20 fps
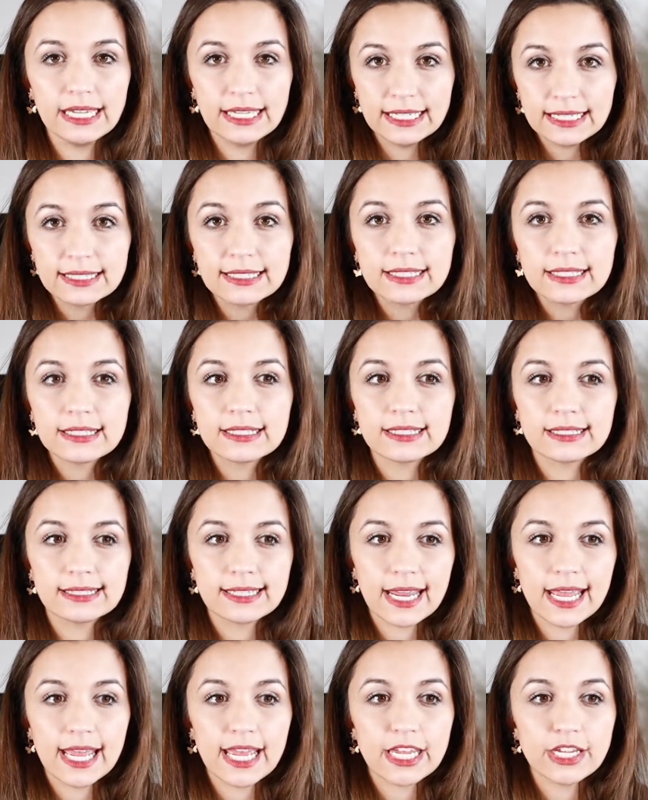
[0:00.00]
is the
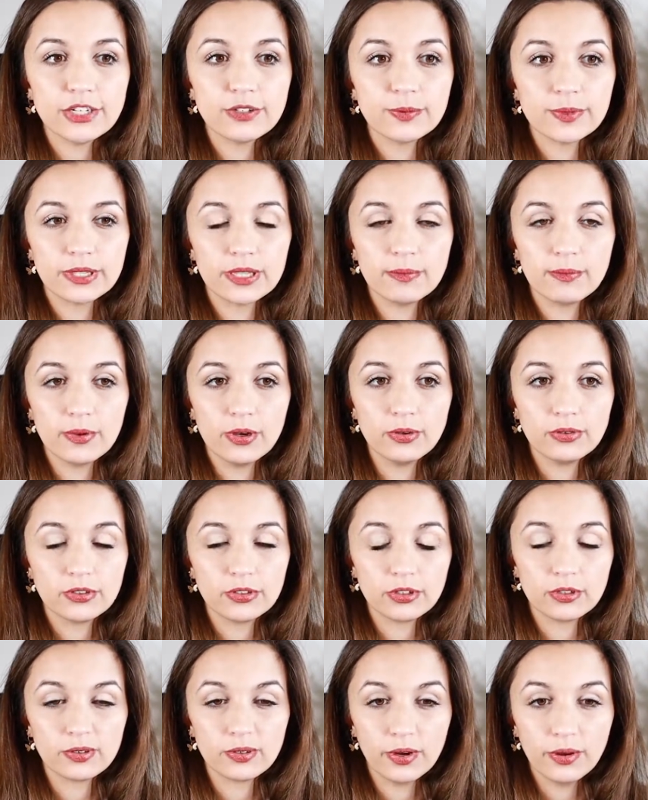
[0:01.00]
stage with the
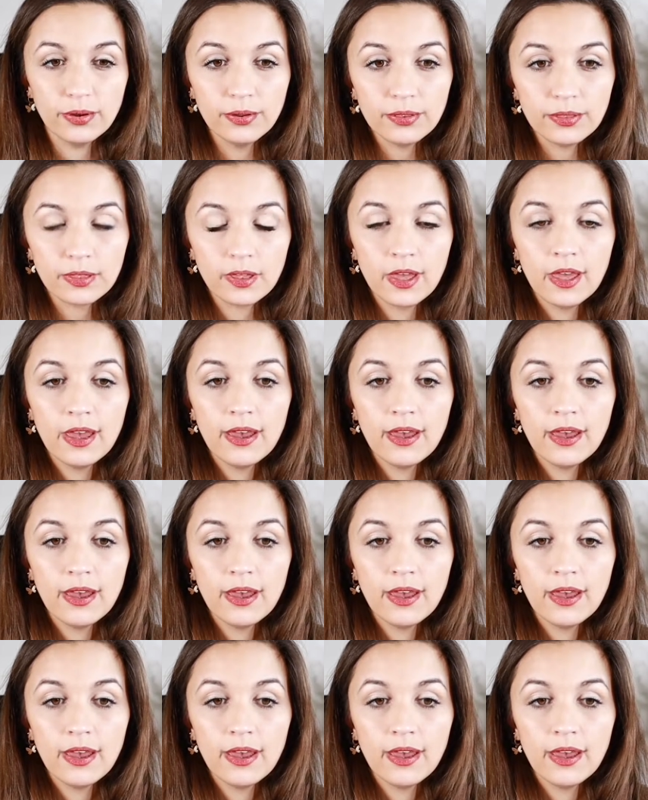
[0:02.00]
most growth,